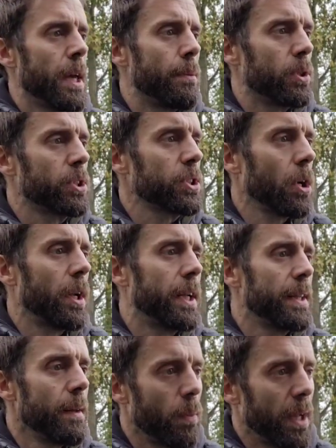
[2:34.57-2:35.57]
was solid
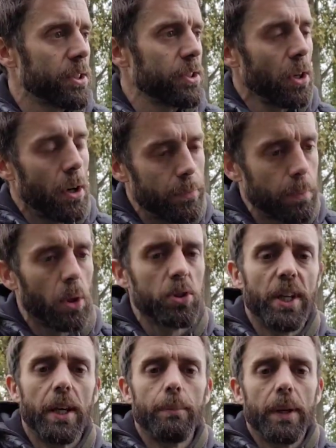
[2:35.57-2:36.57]
and then went soft. Brought
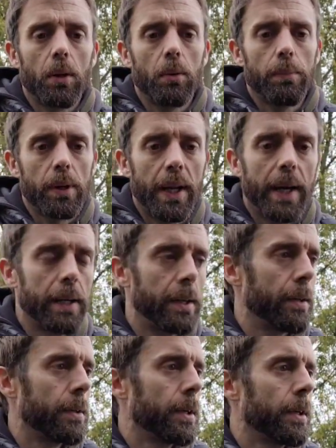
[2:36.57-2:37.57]
it in, big clump of
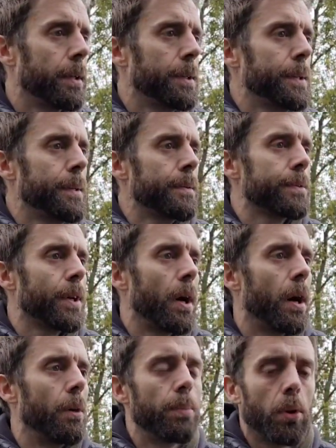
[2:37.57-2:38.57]
Canadian.
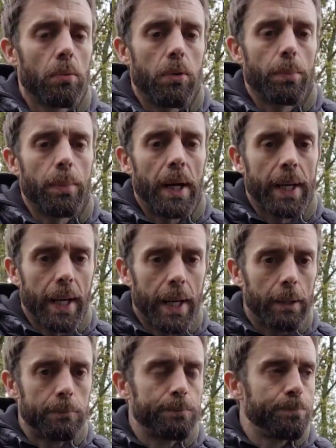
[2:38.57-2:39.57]
So put the rod back
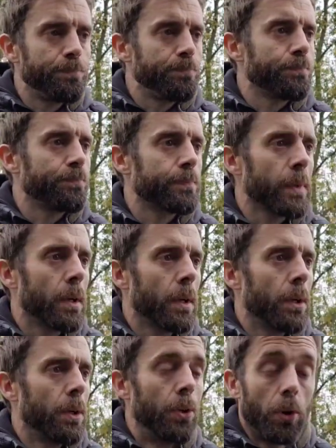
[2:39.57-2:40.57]
out,
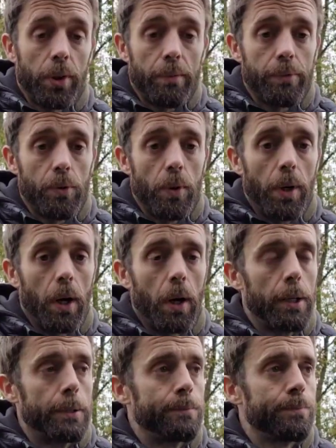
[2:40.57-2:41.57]
nothing through the
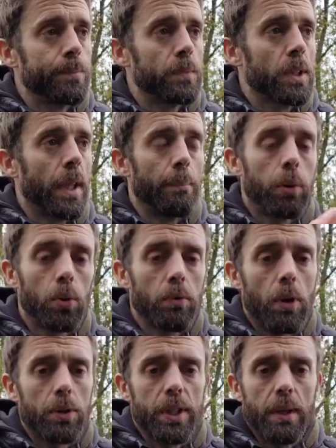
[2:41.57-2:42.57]
night, then pulled the
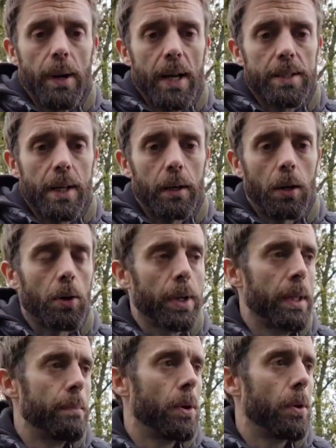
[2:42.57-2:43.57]
rods in about 10 o'clock
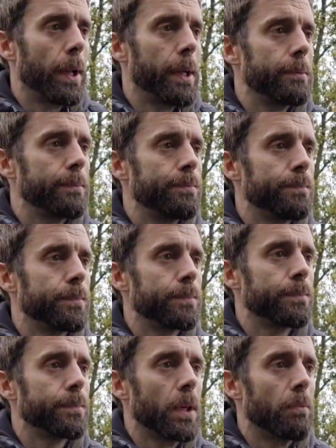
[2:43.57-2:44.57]
in the morning.
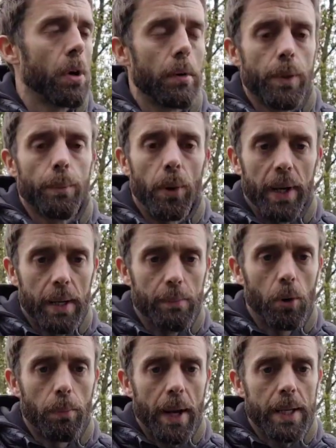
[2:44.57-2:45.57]
Rather than putting any
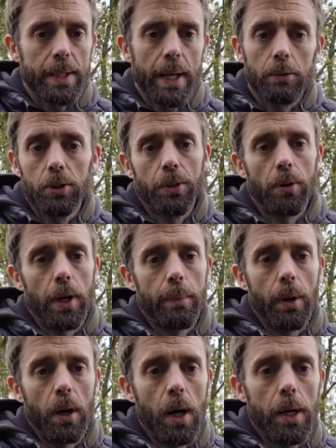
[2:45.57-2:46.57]
more bait out because I'd not had a
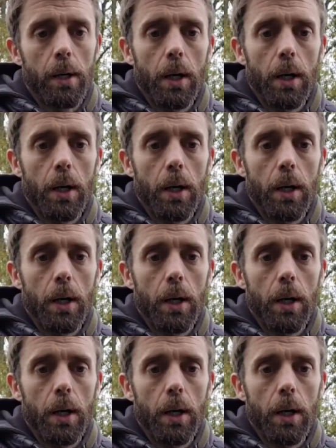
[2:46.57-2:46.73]
bite,